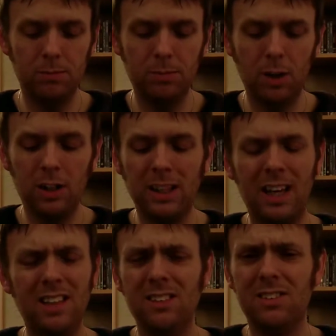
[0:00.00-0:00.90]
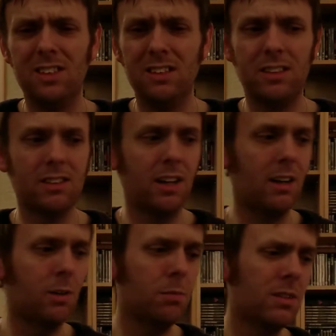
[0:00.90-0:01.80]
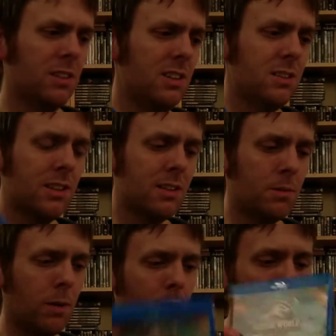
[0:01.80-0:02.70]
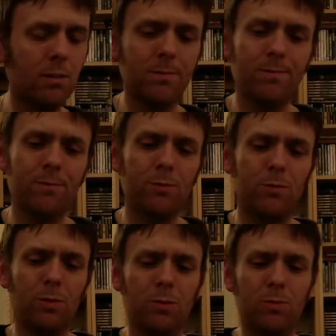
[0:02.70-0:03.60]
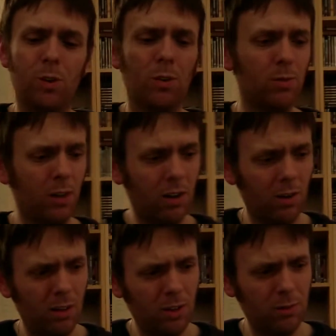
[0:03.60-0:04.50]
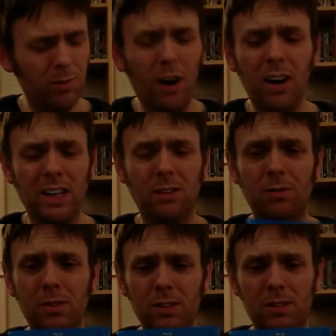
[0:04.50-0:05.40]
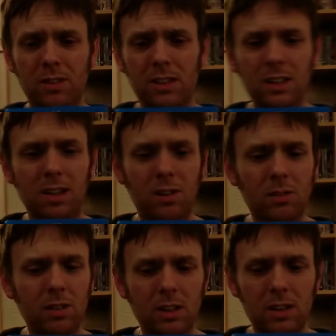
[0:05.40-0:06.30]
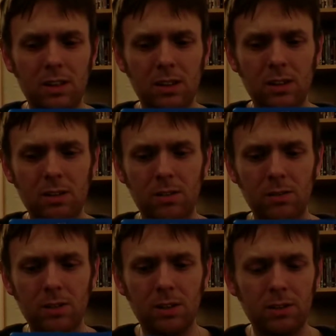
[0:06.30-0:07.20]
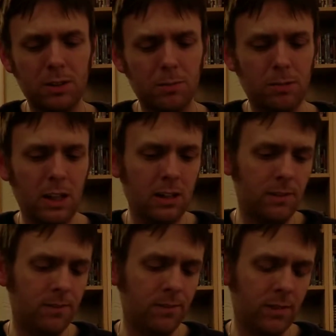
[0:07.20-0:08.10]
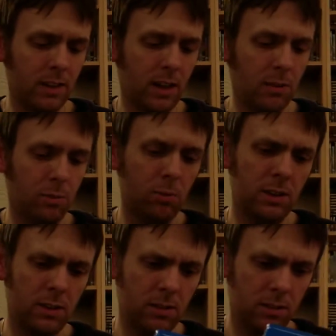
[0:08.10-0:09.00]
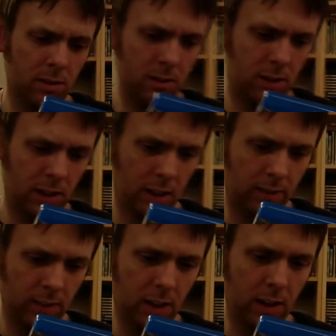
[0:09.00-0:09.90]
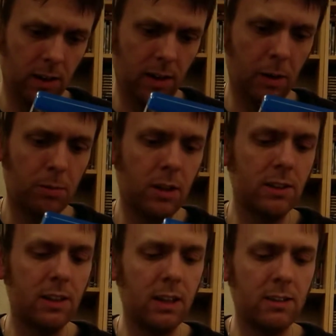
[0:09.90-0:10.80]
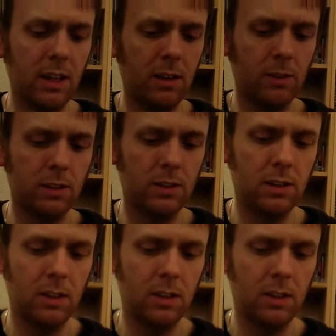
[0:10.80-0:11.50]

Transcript: But yeah, it's cheesy as hell. But it's Jurassic Park 5. You know, with Chris Pratt and that woman. Who's her name? Bryce Dallas Howard.